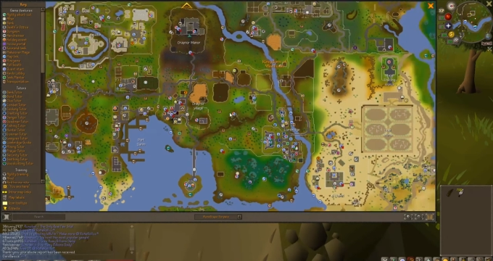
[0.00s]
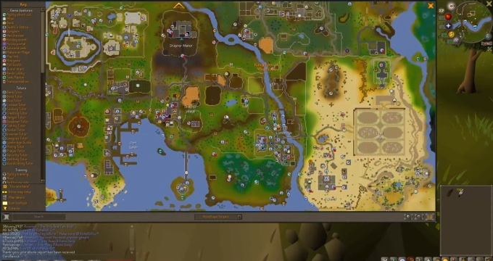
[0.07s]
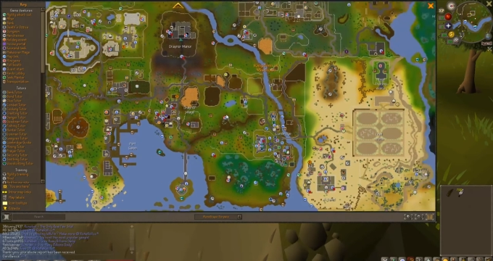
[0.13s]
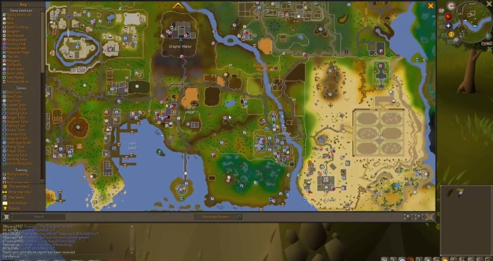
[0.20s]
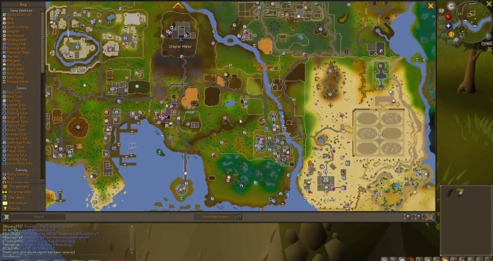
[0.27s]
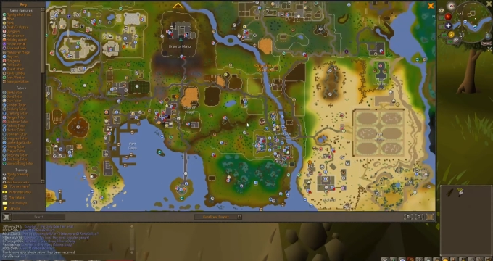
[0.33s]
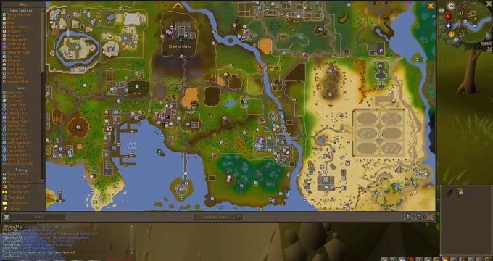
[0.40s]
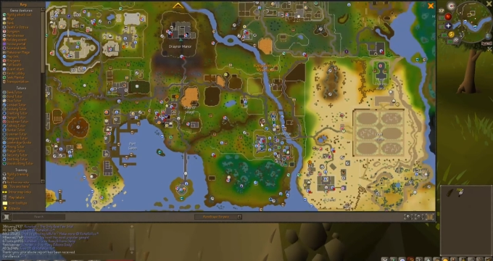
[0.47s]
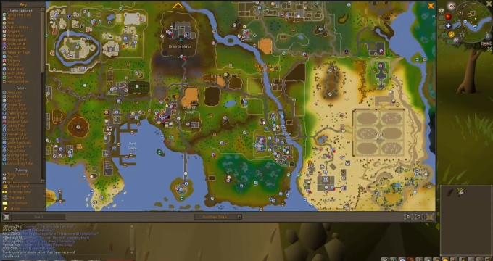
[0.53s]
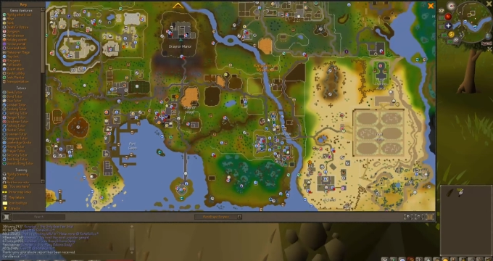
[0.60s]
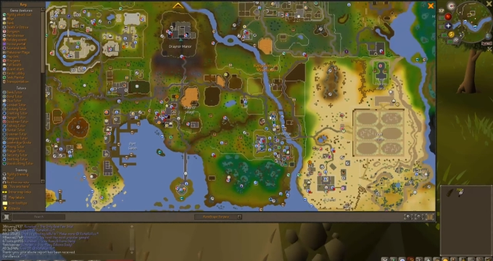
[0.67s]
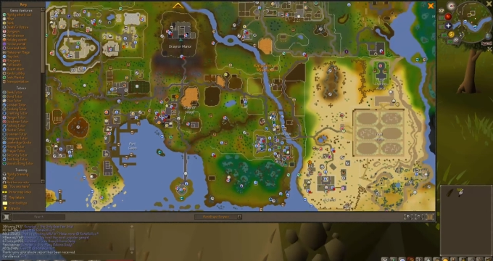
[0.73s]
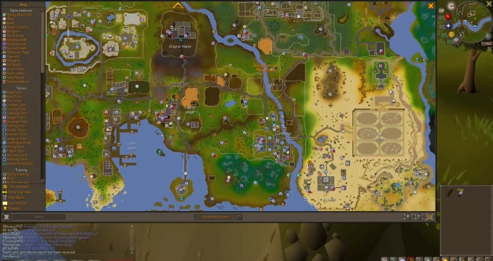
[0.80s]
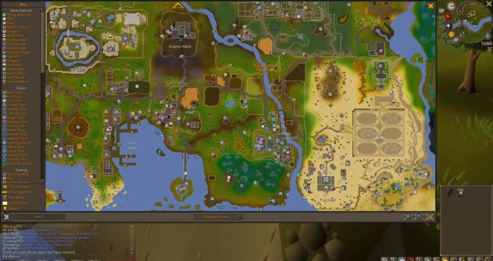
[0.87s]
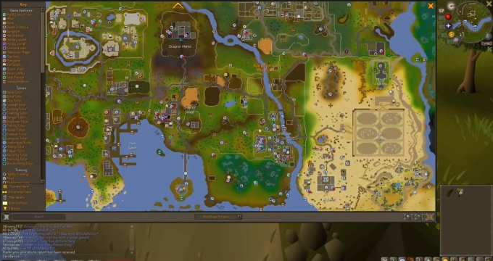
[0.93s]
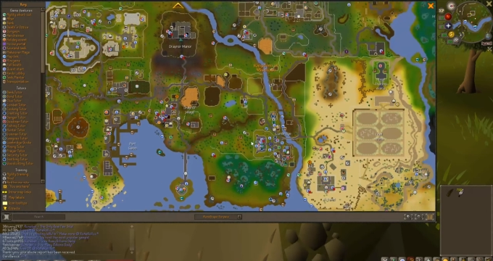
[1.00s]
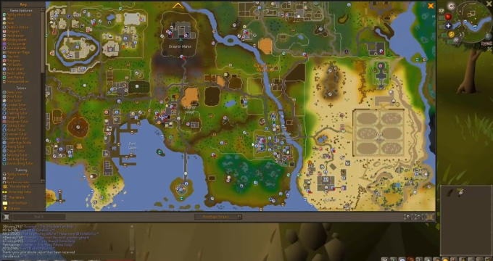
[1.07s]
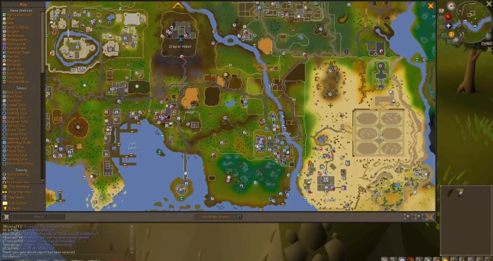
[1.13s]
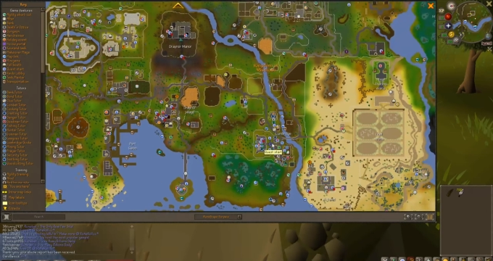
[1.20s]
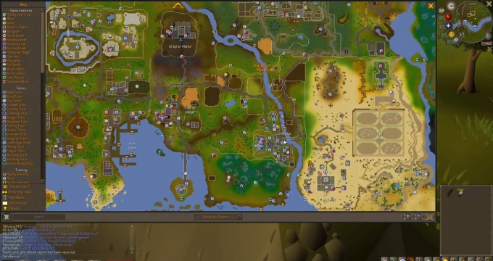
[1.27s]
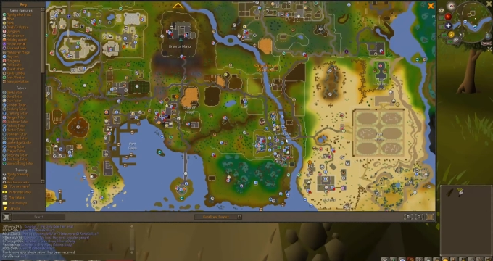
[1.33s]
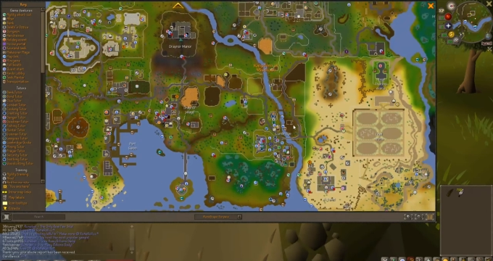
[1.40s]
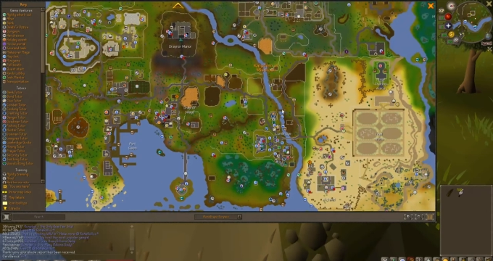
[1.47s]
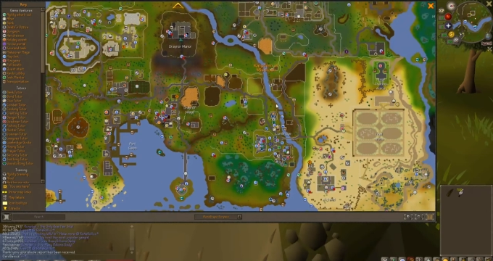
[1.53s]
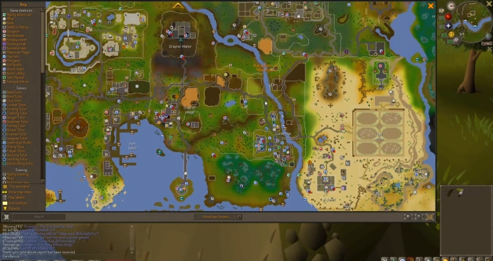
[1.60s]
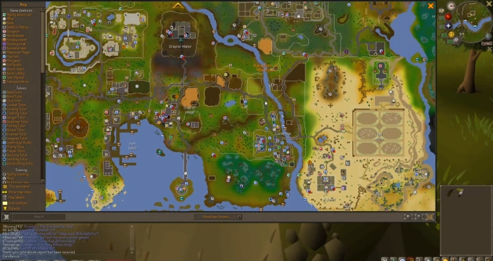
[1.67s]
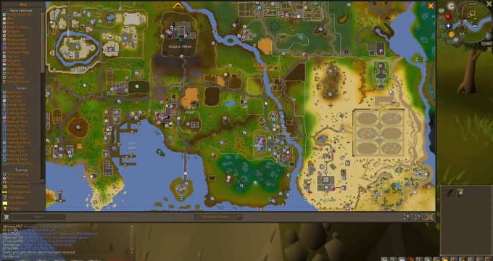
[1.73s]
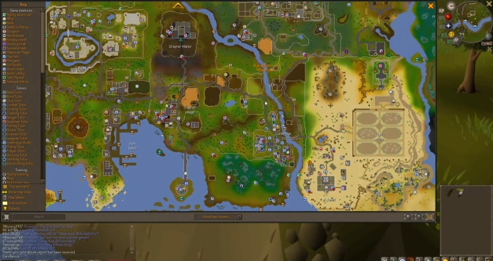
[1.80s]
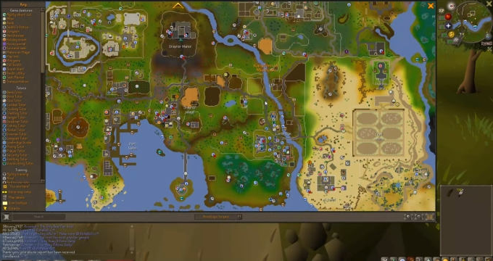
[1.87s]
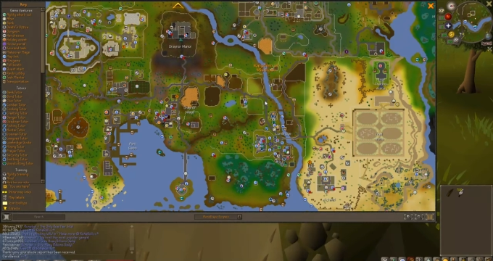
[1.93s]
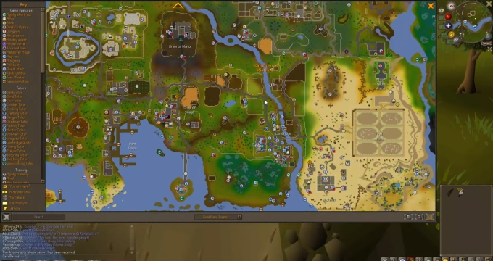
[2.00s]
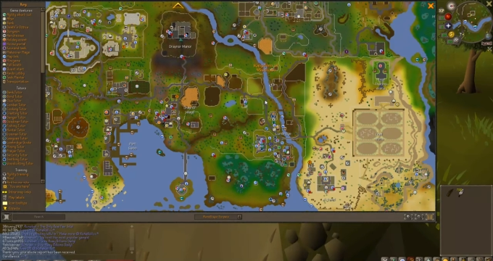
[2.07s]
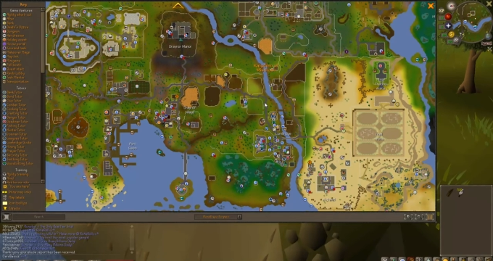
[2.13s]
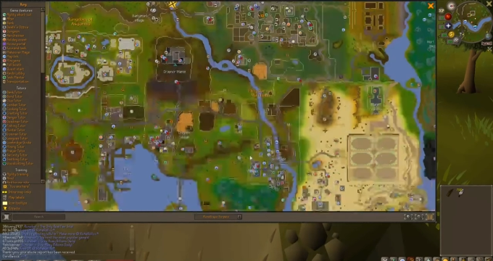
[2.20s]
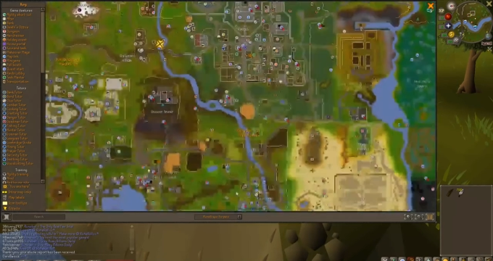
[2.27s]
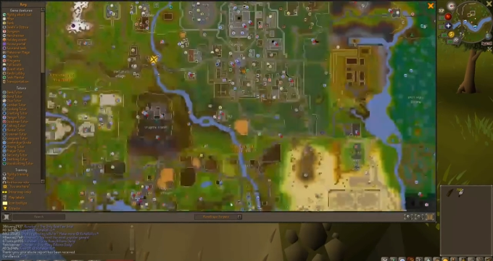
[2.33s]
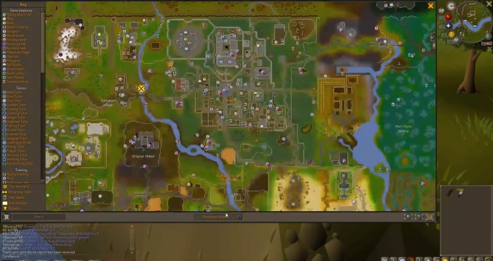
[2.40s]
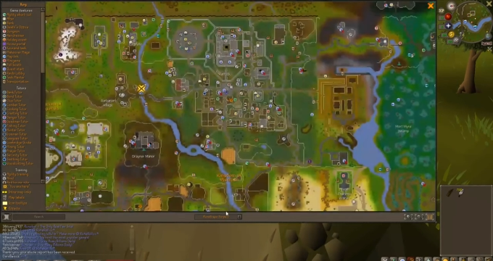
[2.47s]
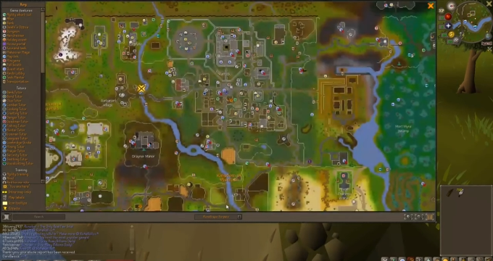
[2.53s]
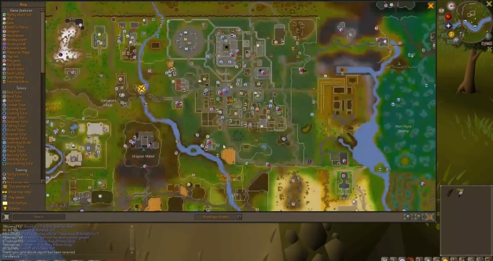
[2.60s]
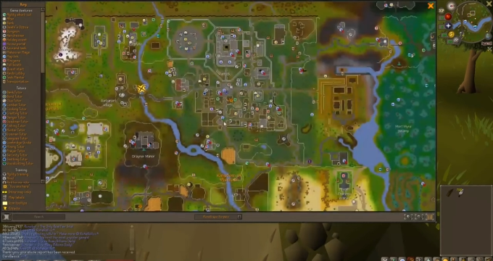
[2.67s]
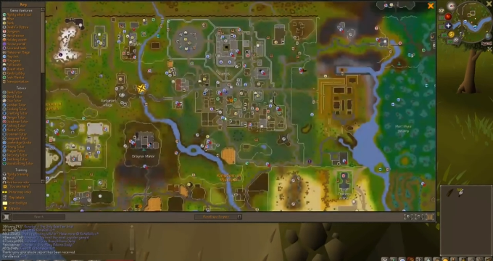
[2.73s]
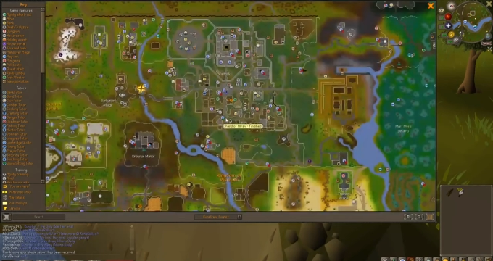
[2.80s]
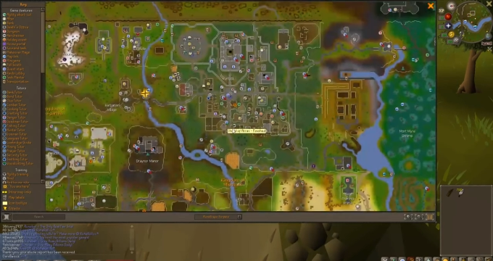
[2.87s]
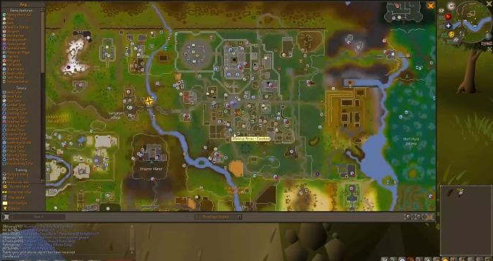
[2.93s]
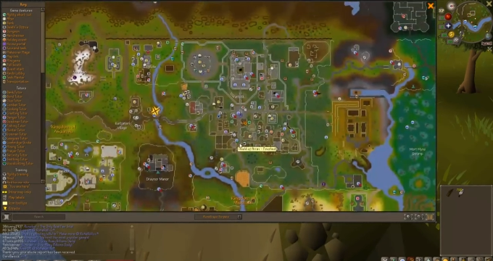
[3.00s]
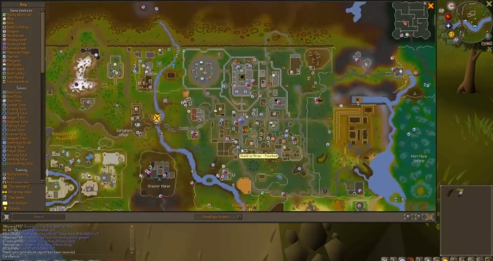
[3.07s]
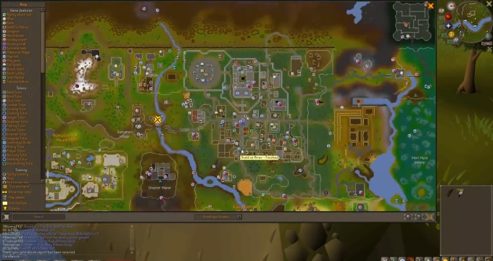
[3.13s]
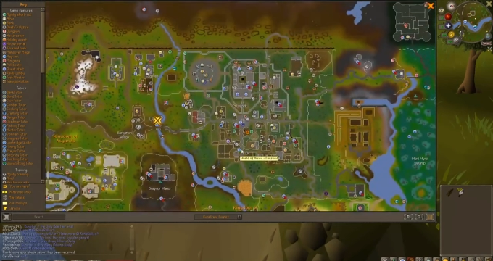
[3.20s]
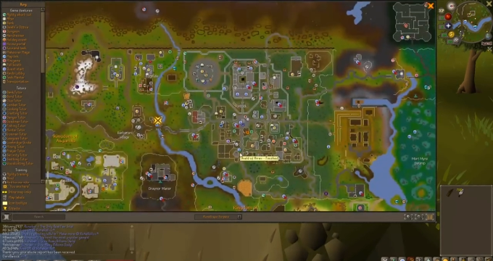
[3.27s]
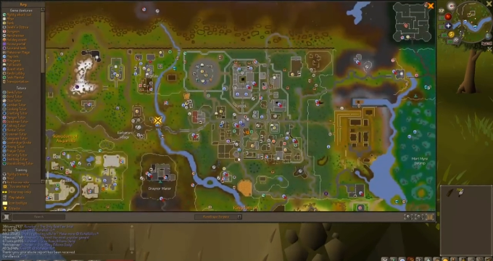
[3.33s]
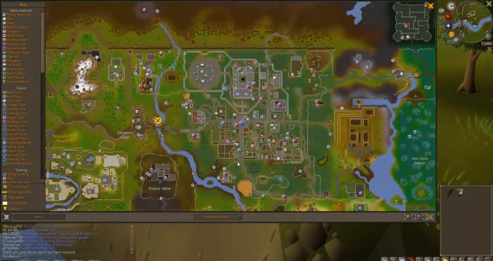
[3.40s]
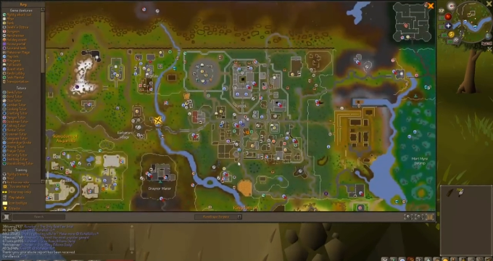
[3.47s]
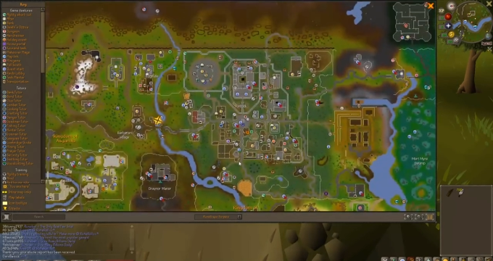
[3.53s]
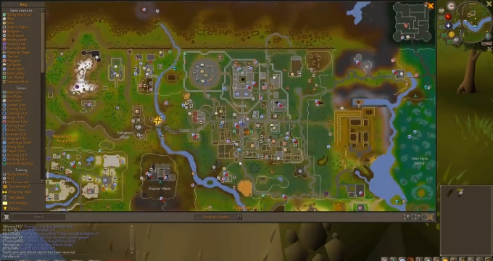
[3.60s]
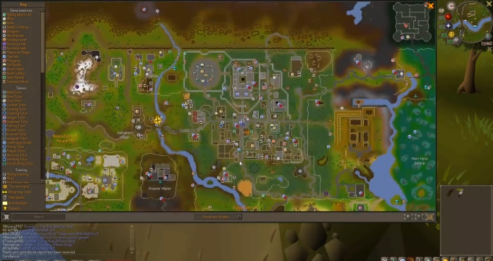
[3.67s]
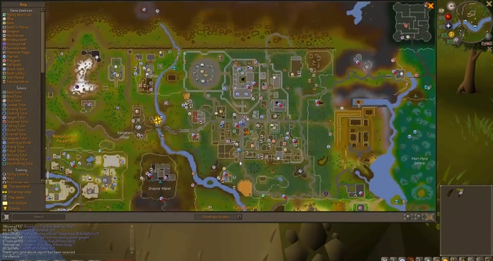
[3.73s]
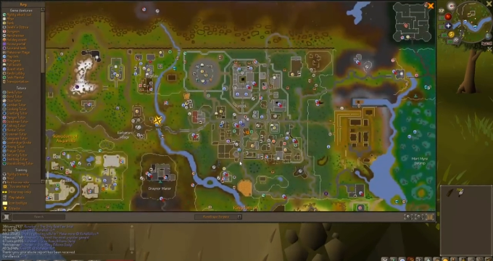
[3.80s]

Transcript: [unreadable: no face in view]